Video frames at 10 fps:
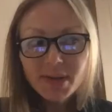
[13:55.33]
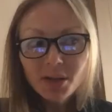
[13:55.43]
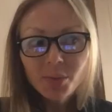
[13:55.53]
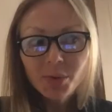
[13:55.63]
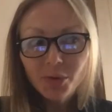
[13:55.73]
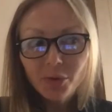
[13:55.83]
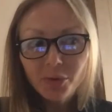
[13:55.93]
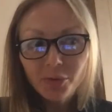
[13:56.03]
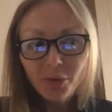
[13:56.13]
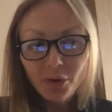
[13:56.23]
a little bit of,
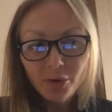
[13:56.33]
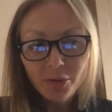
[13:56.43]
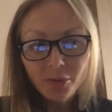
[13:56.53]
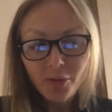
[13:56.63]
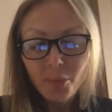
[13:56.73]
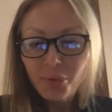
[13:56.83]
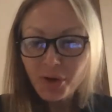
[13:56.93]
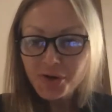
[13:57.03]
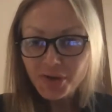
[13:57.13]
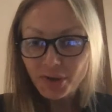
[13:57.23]
of, of a
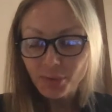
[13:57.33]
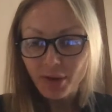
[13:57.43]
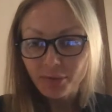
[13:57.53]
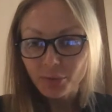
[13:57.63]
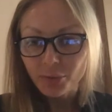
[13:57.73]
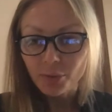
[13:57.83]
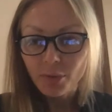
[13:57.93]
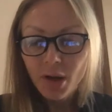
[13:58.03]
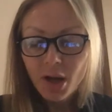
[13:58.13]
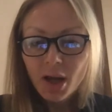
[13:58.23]
bridge that we have to
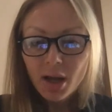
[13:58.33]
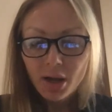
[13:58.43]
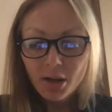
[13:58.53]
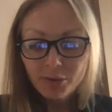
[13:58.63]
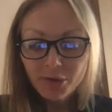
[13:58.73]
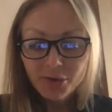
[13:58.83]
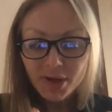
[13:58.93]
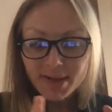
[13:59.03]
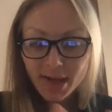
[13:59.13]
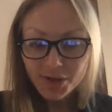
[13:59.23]
do uh, of the
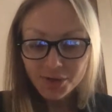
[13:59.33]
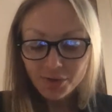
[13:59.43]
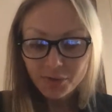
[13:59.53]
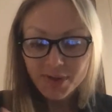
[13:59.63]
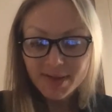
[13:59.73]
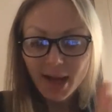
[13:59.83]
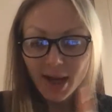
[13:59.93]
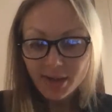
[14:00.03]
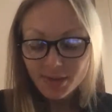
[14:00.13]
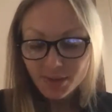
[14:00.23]
translation of the
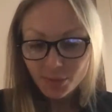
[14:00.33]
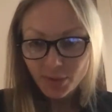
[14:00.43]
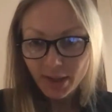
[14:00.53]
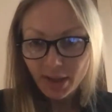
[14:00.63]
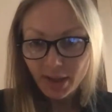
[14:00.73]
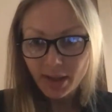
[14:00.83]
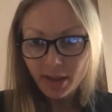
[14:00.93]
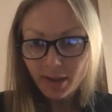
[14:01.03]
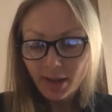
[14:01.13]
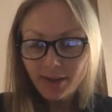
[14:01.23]
science to the clinic
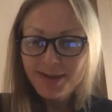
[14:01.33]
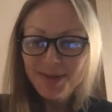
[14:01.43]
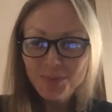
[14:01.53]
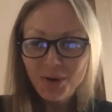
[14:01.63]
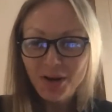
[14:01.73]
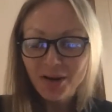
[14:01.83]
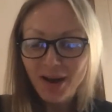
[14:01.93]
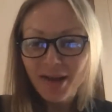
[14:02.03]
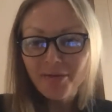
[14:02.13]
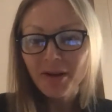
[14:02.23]
and this is where
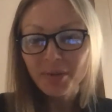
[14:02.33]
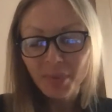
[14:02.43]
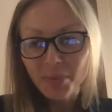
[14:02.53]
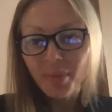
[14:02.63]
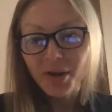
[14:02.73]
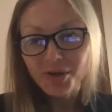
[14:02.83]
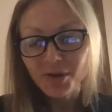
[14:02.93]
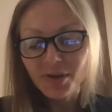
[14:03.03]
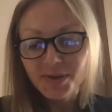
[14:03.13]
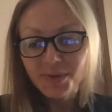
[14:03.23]
i find my
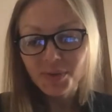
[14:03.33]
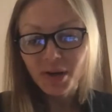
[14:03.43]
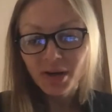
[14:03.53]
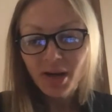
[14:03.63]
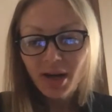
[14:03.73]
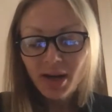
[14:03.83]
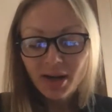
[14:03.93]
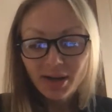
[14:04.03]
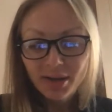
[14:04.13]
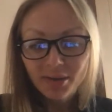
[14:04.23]
passion this is where
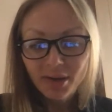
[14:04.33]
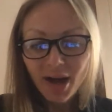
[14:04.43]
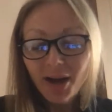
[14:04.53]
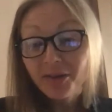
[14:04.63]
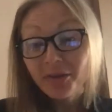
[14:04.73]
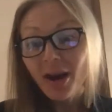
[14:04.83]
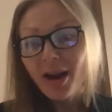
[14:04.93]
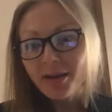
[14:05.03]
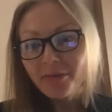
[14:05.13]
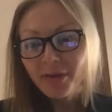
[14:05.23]
uh, i
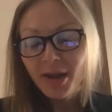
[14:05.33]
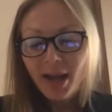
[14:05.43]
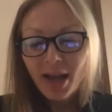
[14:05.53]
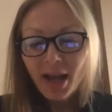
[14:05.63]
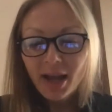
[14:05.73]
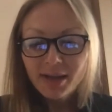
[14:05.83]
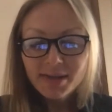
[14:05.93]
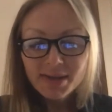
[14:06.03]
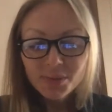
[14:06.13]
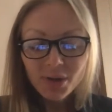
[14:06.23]
thrive and
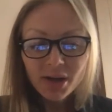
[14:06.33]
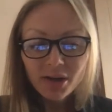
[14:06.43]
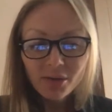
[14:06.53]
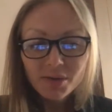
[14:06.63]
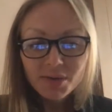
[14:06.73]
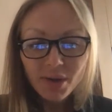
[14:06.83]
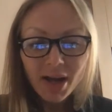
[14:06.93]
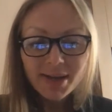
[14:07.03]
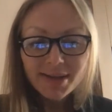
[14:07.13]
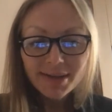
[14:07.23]
this is where also
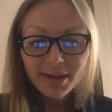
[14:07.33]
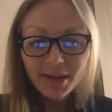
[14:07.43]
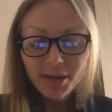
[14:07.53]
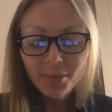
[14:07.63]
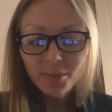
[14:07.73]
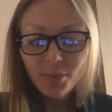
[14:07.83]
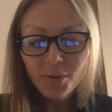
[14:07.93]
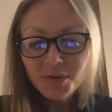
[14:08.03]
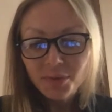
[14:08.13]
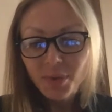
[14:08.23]
i see
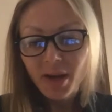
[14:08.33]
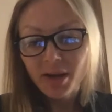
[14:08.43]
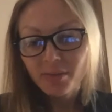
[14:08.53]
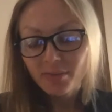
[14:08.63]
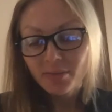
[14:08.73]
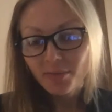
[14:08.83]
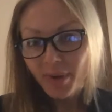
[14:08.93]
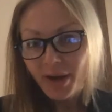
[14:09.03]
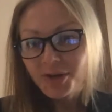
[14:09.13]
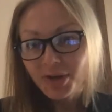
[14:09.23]
most of my
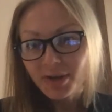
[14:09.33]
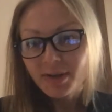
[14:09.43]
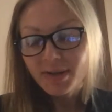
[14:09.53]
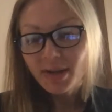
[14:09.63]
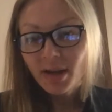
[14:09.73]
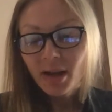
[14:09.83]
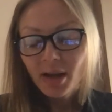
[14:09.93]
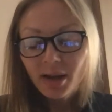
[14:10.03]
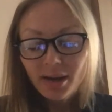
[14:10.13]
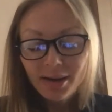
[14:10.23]
patients
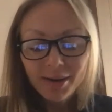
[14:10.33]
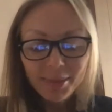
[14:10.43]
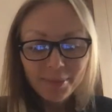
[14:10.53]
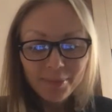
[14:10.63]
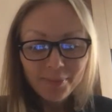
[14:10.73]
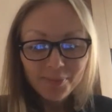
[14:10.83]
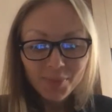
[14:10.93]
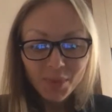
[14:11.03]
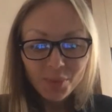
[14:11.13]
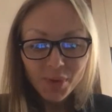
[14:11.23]
um,
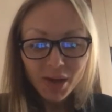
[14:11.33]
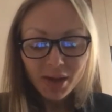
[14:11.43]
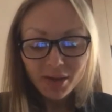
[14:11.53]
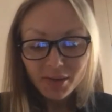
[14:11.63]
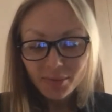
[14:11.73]
being